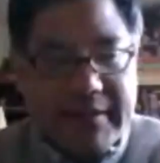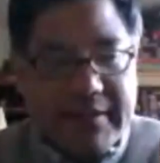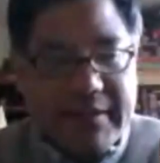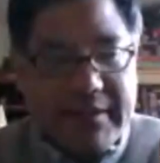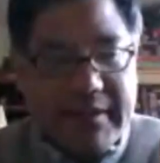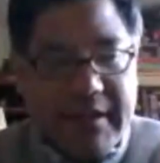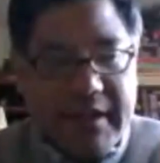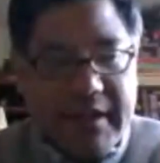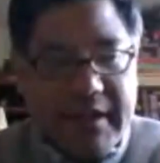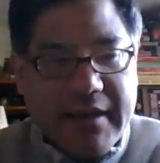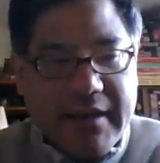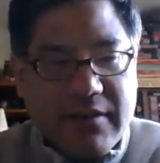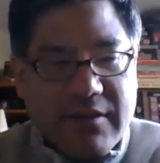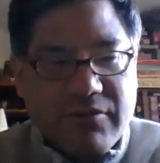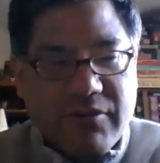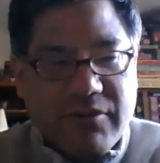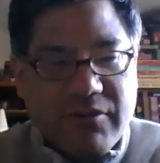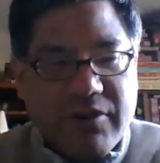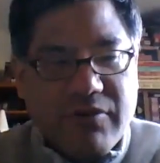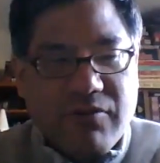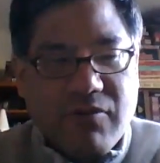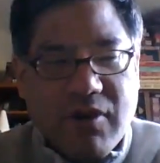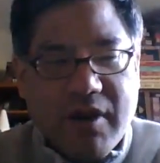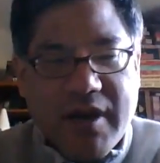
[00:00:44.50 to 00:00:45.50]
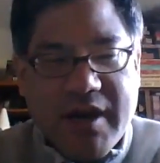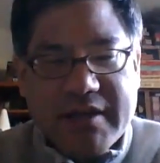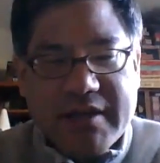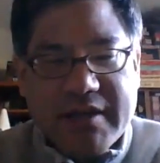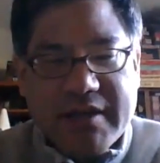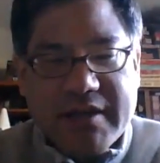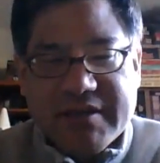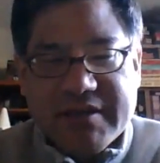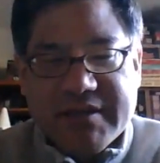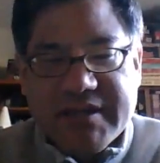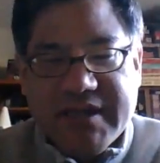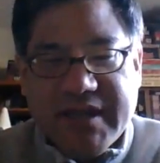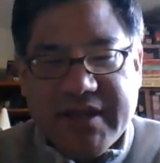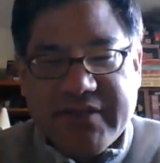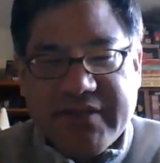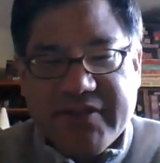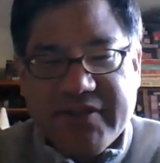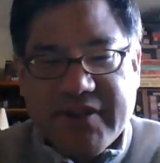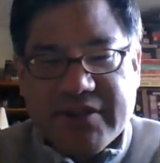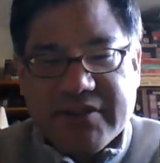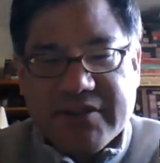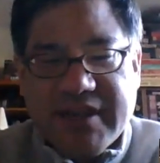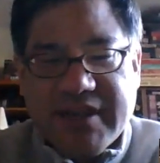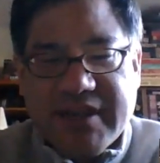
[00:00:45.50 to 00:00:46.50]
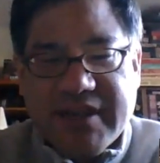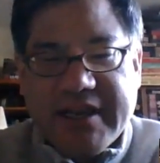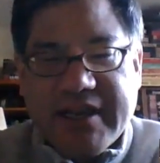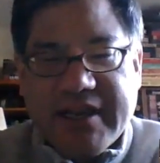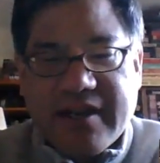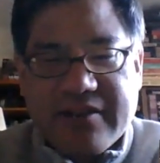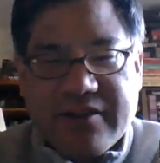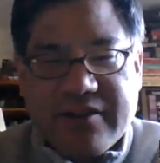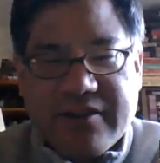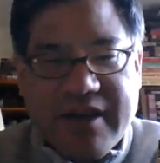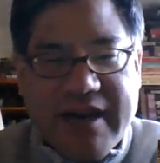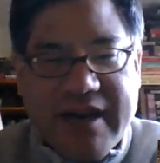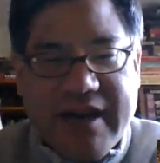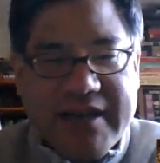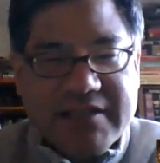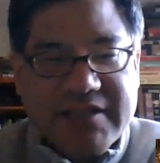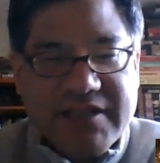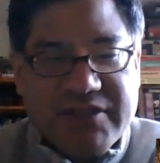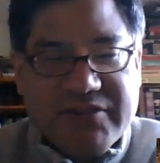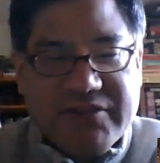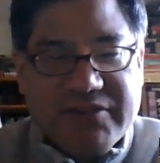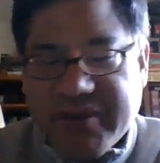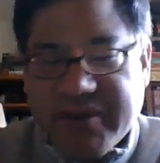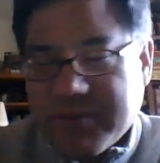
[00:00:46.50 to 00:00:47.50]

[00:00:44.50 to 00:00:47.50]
think we want to see if there's any other exits from this